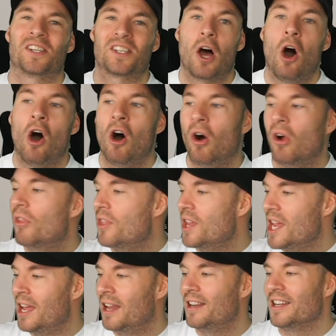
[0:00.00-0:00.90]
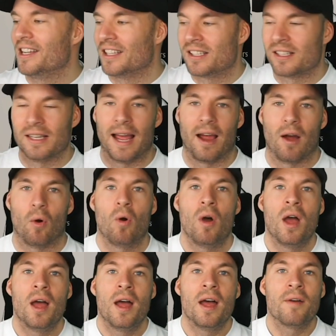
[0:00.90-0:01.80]
because all the idiots
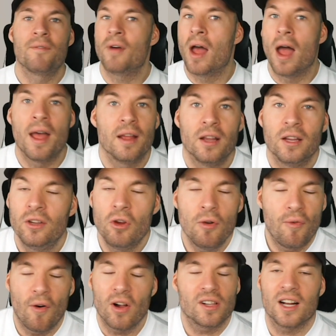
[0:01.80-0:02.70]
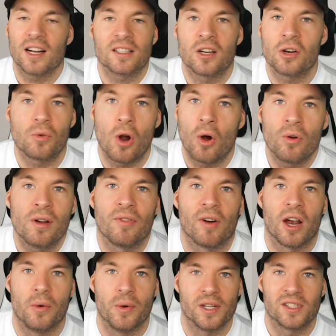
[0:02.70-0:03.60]
now, you've all got
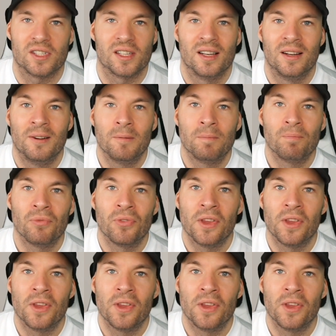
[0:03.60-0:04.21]
coronavirus.